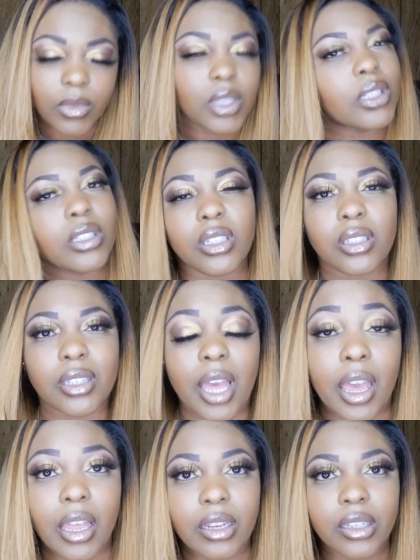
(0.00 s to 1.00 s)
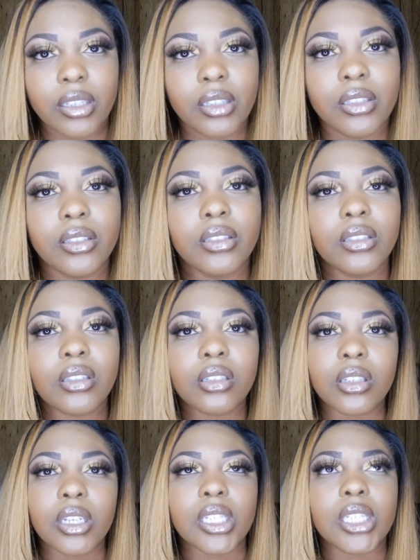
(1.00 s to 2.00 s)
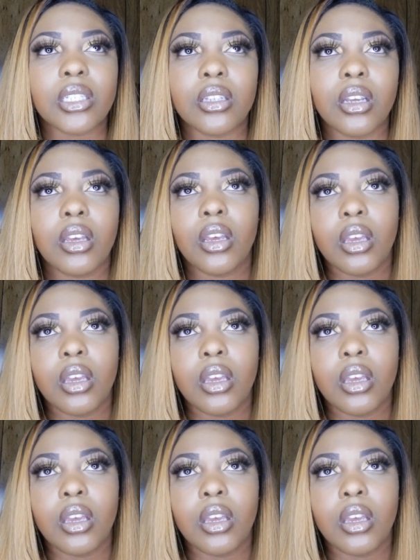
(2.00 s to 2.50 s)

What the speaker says: It's just sad. It's just